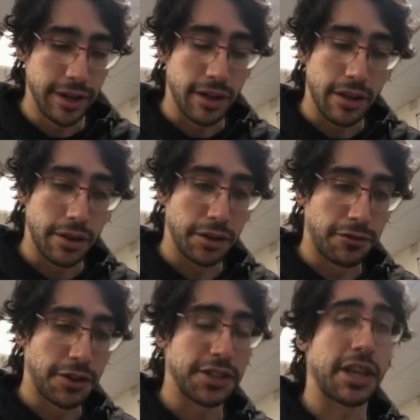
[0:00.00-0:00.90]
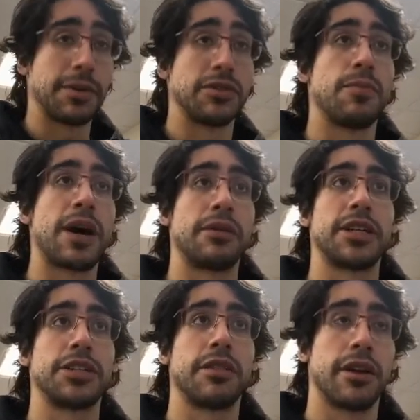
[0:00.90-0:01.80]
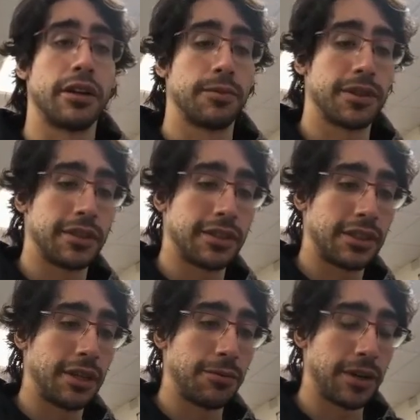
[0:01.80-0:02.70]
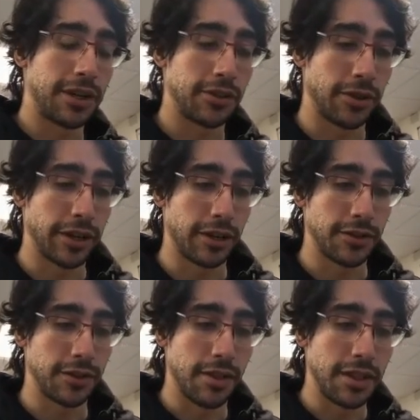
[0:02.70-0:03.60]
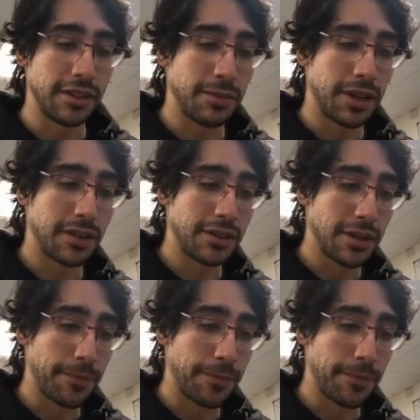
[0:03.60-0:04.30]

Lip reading: a good first step is to pattern match on the argument and see what is going on. So this means,